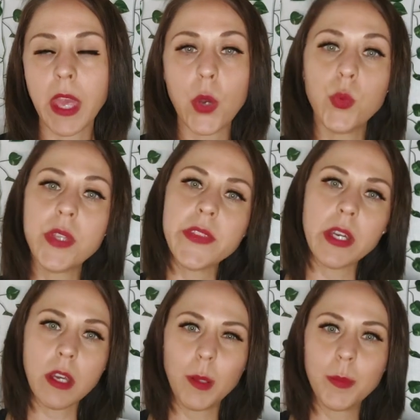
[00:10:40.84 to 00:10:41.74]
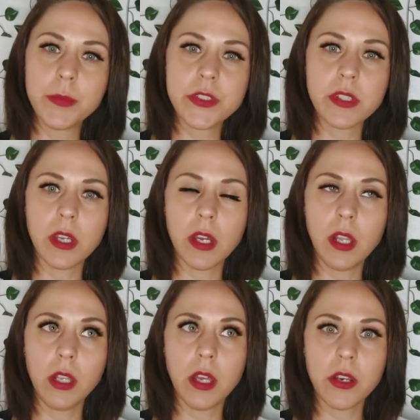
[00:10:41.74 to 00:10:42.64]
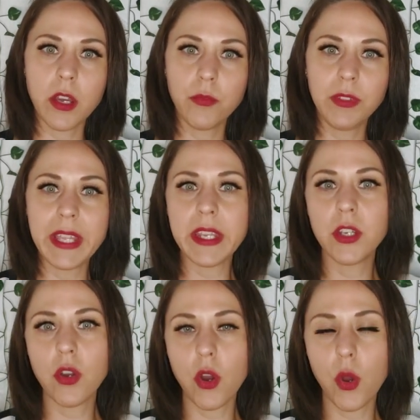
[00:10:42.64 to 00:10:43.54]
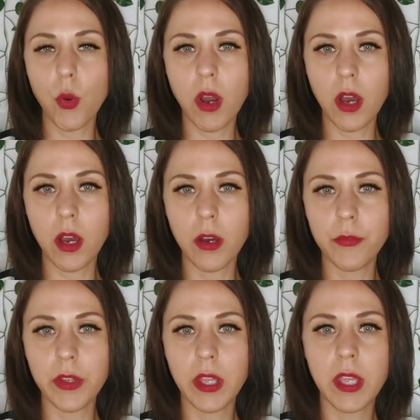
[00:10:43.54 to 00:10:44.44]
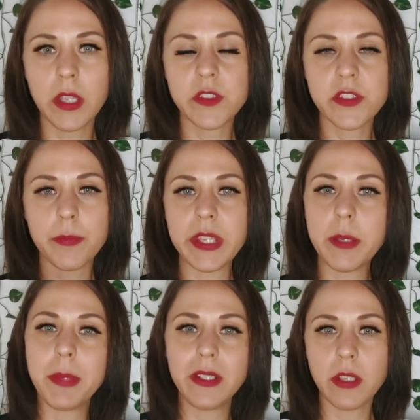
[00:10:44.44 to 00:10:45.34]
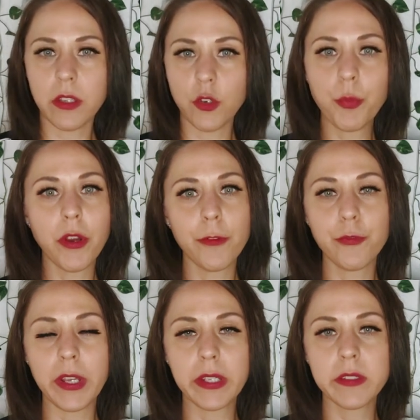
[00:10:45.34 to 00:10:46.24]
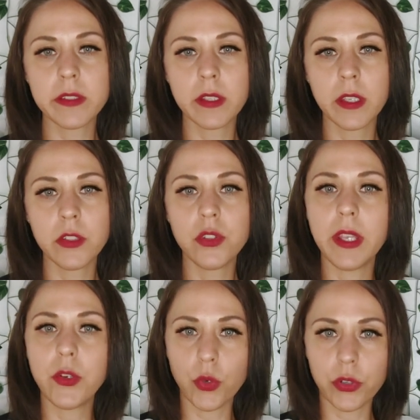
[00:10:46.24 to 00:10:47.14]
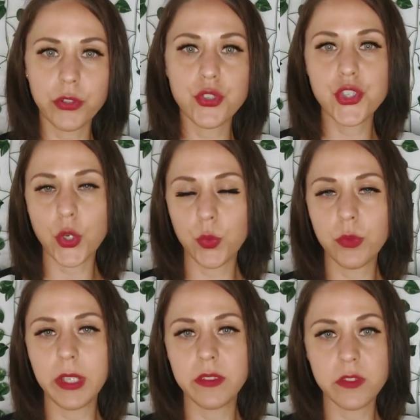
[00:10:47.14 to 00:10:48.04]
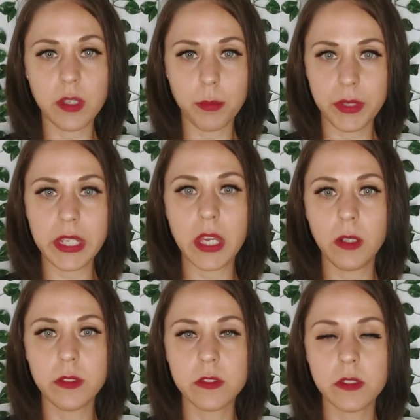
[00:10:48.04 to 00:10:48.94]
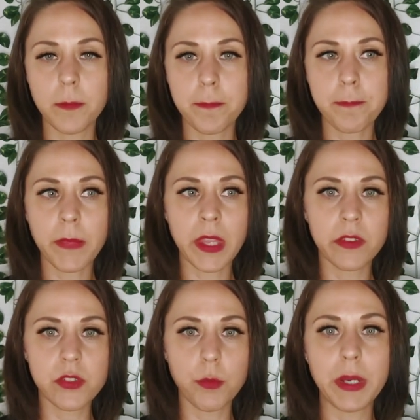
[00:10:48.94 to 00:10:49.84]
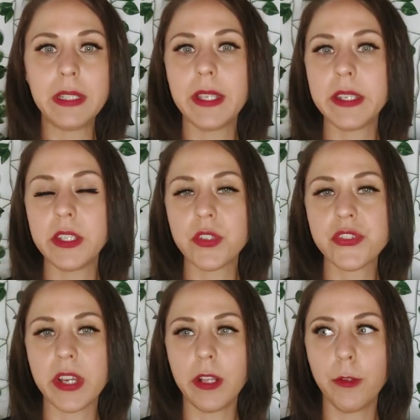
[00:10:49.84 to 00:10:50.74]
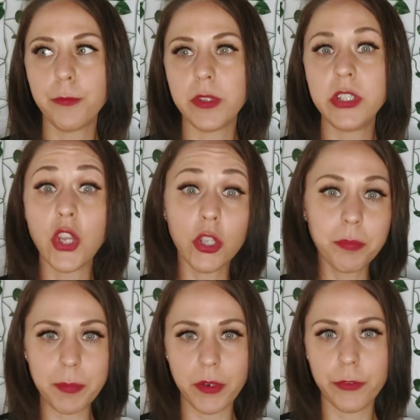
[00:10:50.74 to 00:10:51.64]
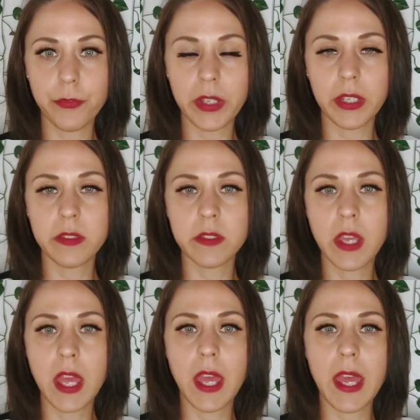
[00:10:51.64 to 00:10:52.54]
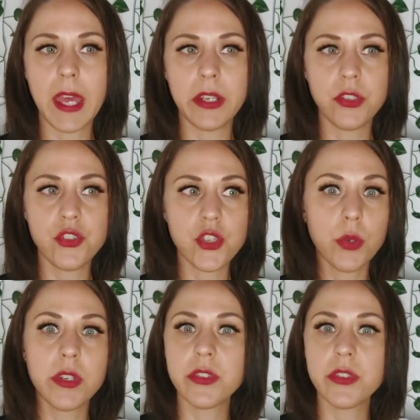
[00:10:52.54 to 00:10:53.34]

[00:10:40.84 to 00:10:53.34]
And with that comes a lot of letting go of something being done or perfect in order to show it to somebody else. So by letting yourself not be perfect and show